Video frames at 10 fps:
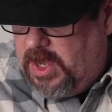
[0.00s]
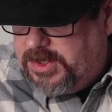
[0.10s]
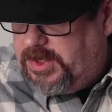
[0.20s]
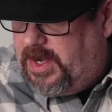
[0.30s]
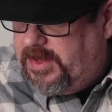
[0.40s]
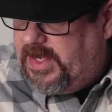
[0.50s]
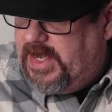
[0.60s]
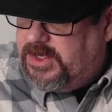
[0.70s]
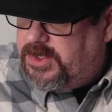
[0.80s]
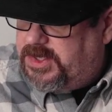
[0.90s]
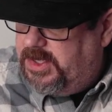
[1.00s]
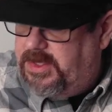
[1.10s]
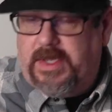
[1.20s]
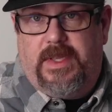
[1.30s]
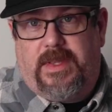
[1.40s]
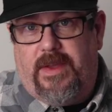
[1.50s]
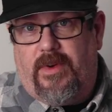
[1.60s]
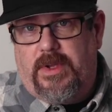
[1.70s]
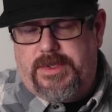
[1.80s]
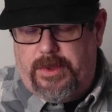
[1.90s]
So now the interesting thing that they've
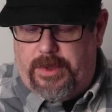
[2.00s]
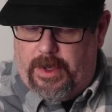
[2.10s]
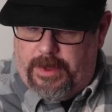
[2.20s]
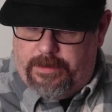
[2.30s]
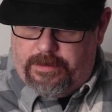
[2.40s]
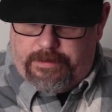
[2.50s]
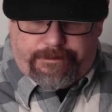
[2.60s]
also done